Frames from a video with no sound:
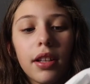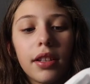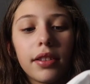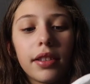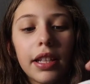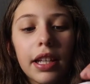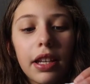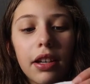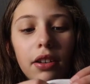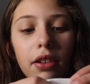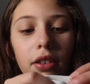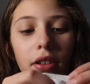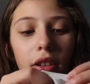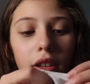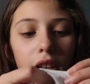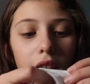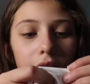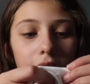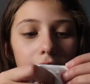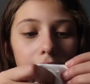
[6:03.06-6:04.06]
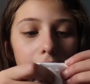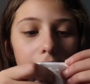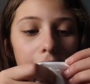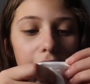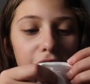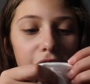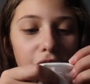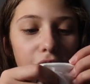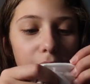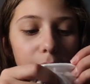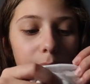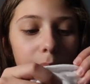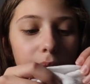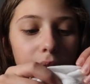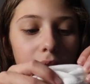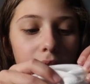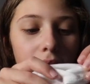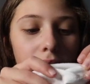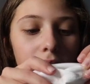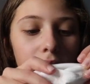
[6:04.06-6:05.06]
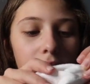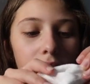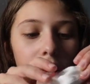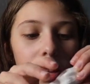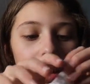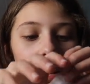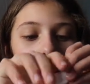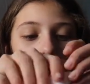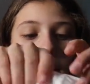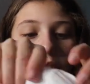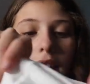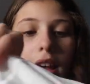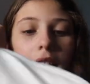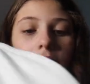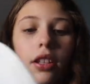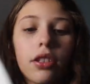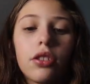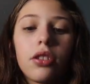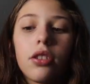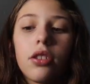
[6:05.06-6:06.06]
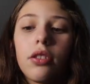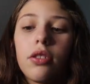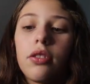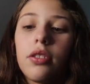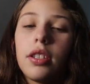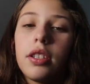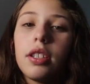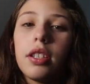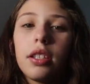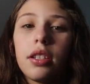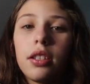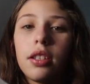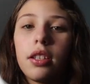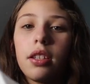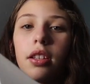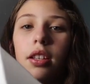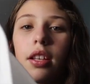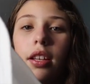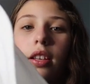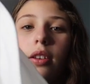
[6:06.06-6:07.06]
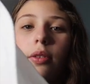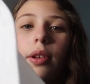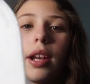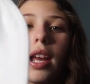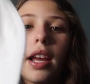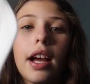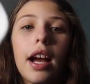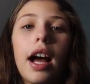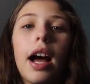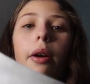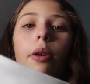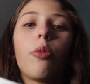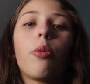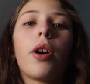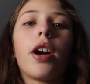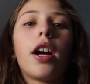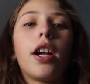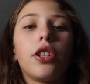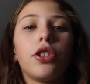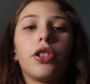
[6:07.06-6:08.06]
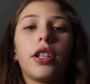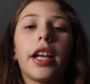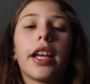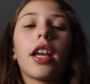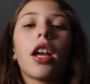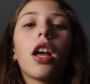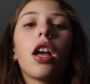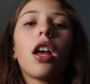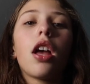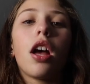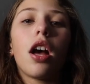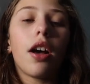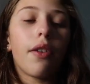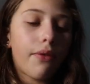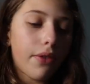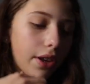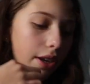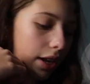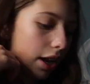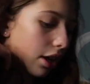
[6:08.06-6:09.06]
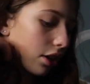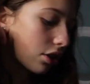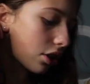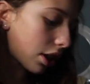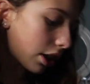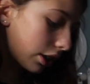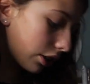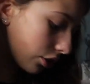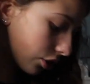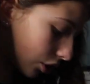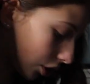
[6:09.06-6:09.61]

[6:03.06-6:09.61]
on sale that I got, but yeah. So this is what I got. I would wear it under like a V-neck kind of